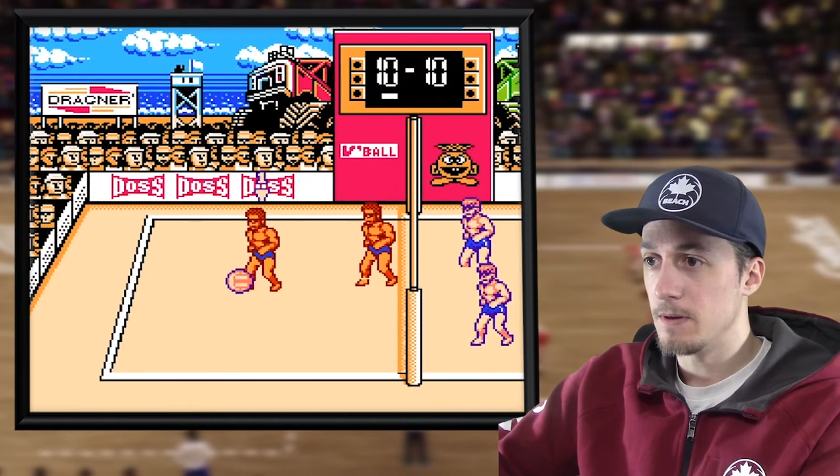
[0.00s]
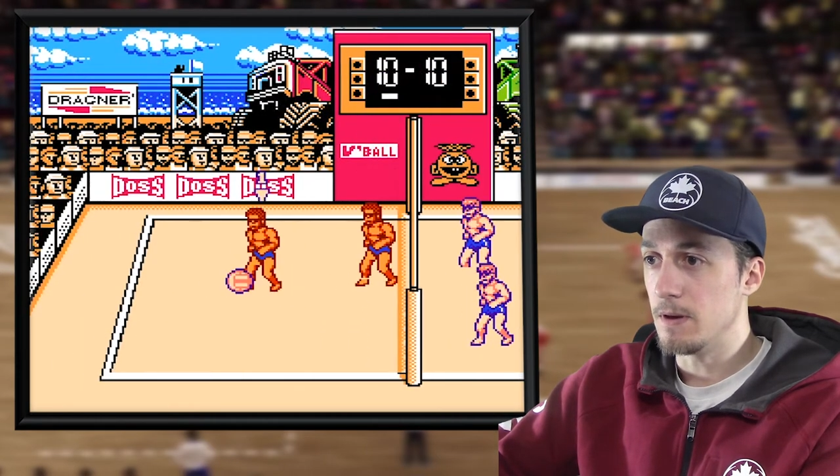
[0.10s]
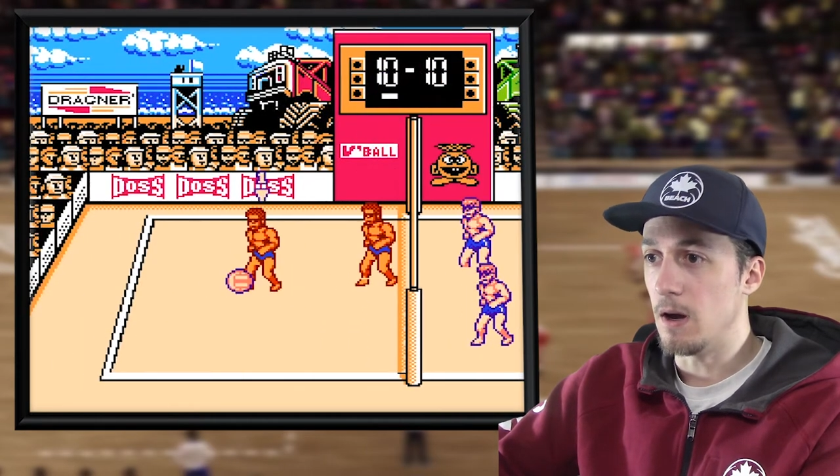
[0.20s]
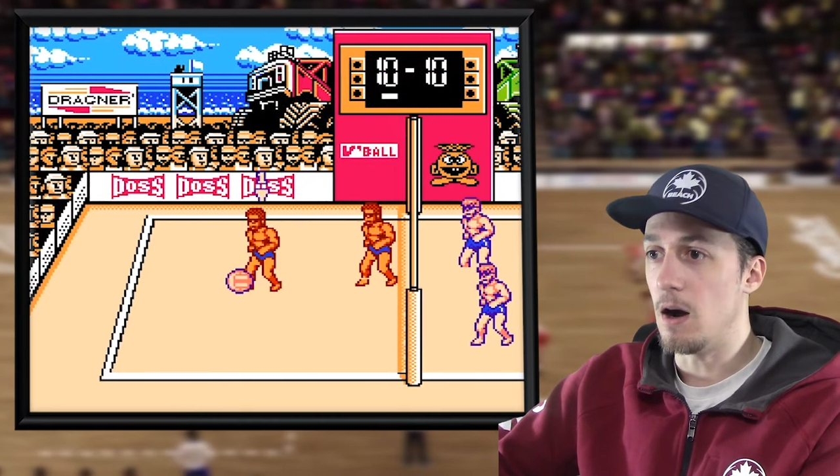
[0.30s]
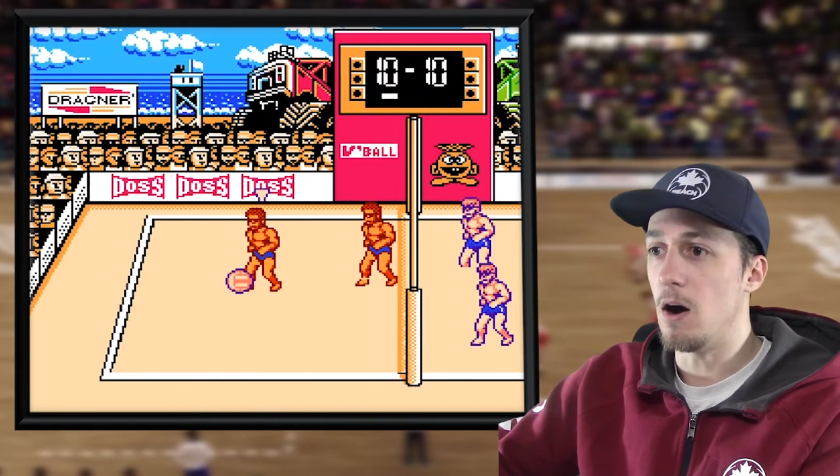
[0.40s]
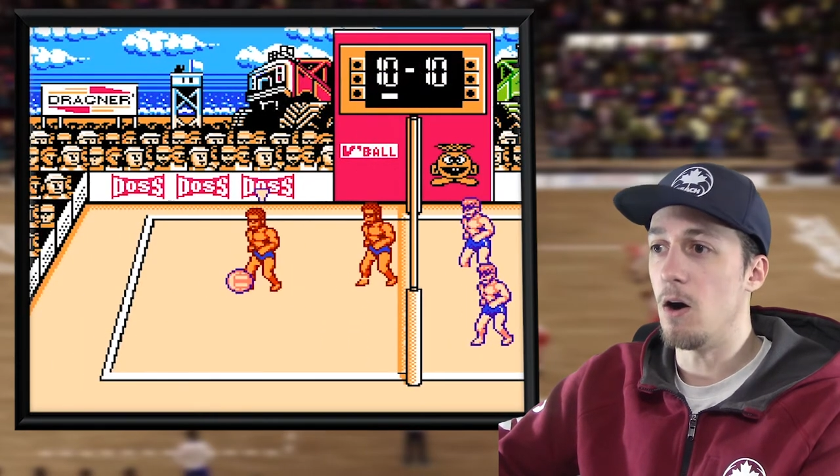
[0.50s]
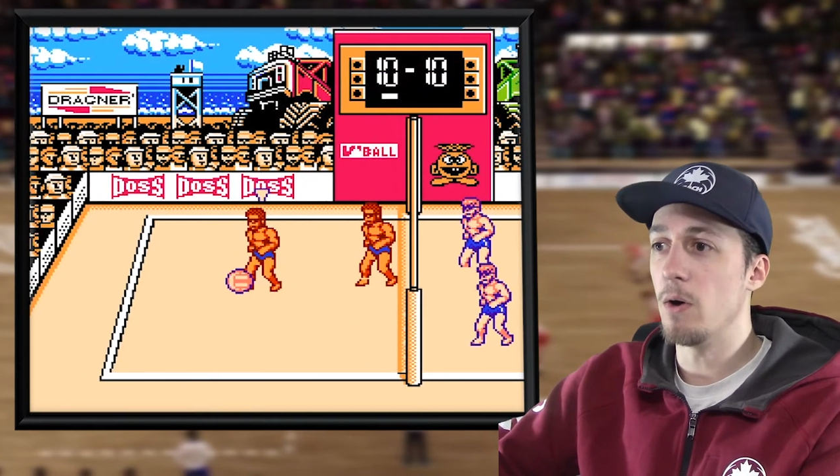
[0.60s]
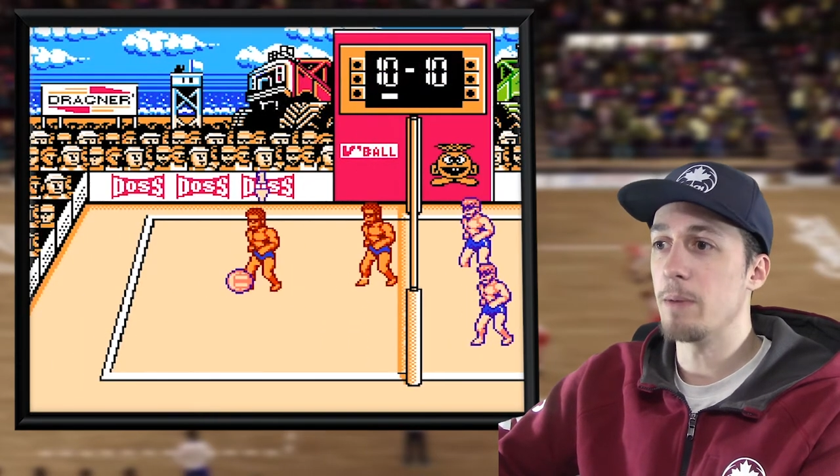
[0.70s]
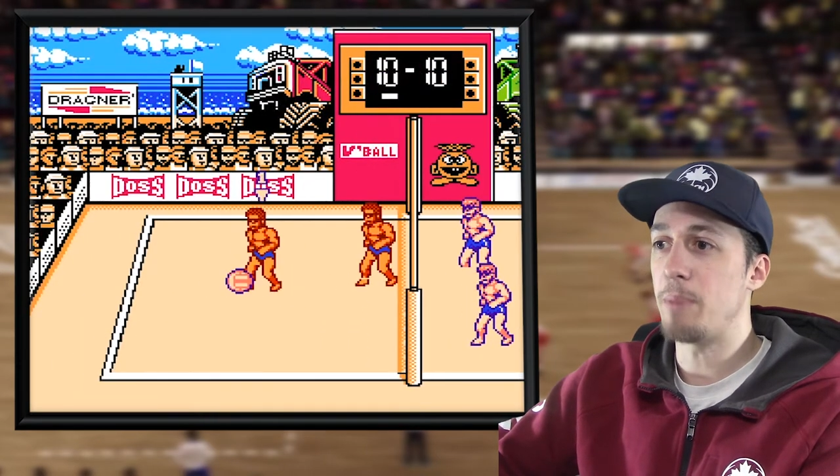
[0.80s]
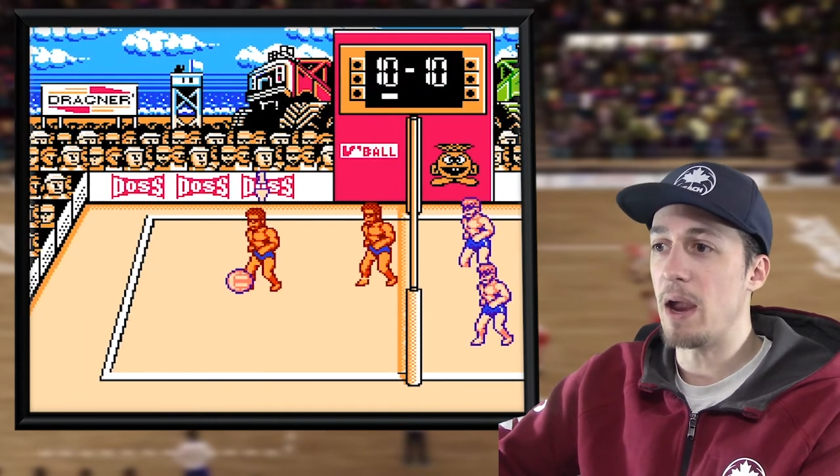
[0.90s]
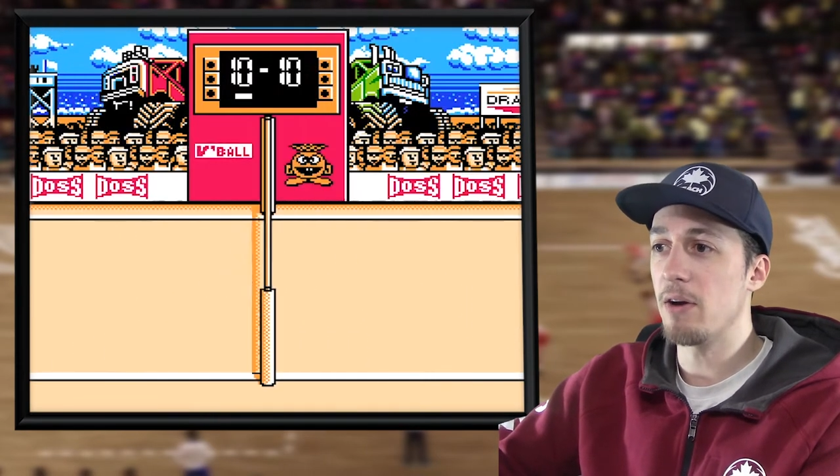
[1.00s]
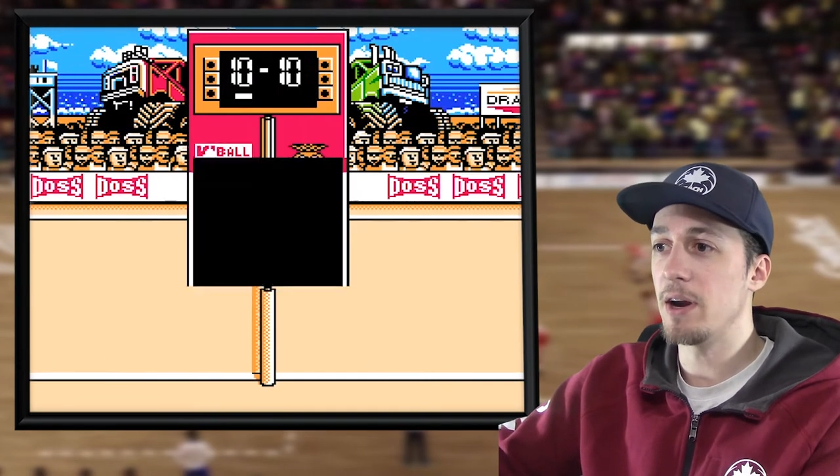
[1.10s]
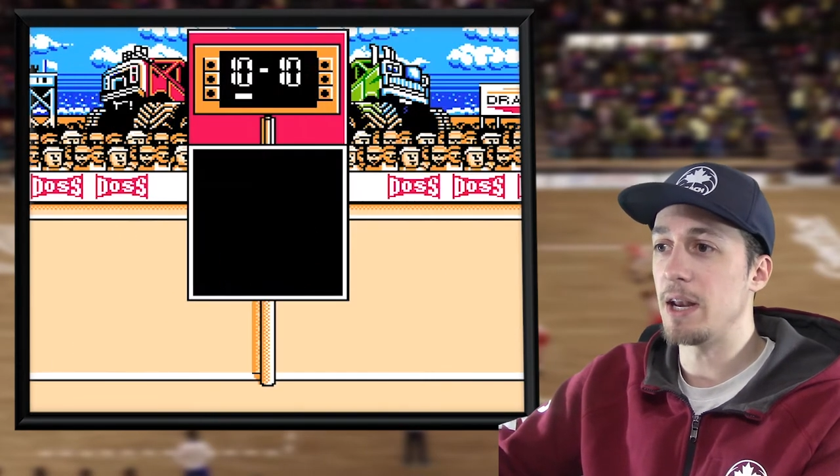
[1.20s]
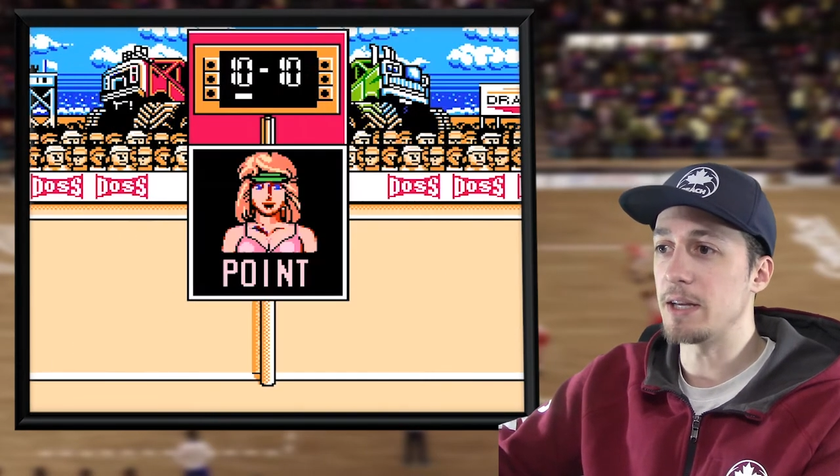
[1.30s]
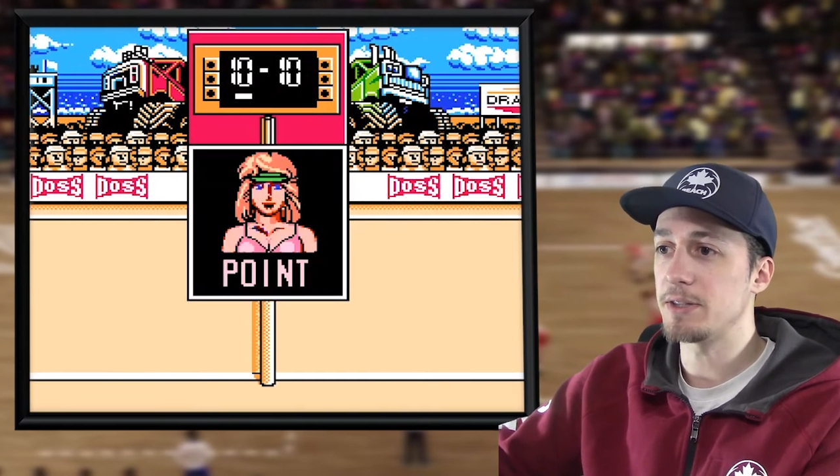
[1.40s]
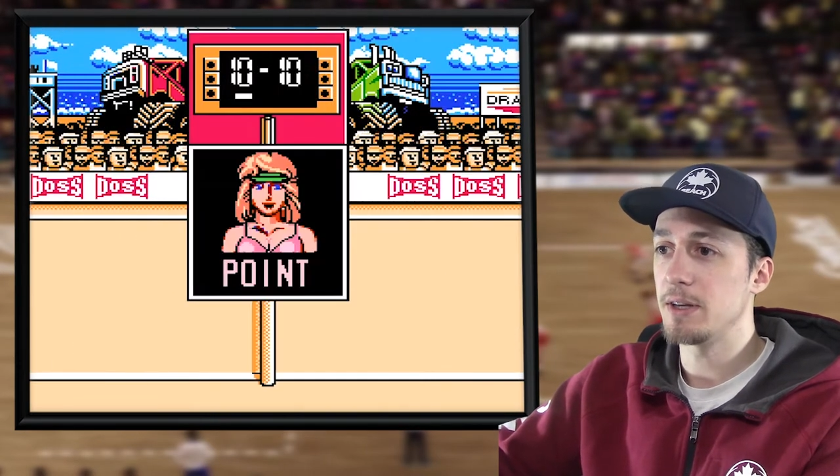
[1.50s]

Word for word: Oh, he buried it.